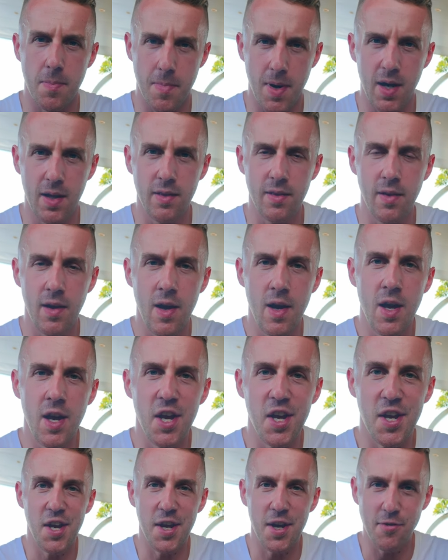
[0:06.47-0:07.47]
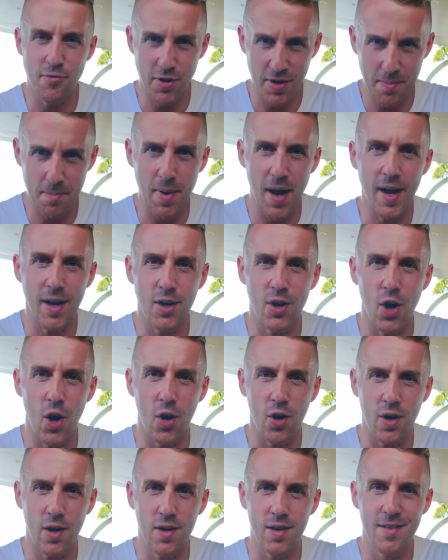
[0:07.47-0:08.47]
a month here in
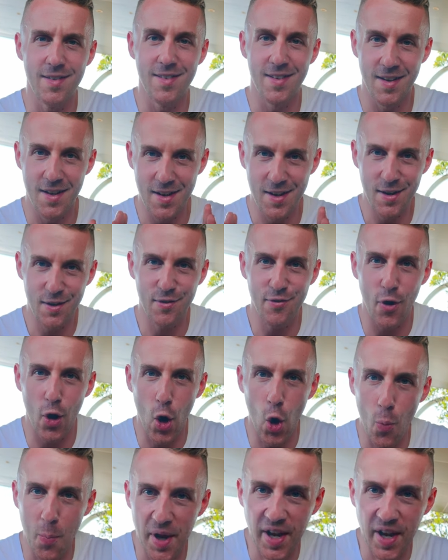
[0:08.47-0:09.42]
Bangkok. Follow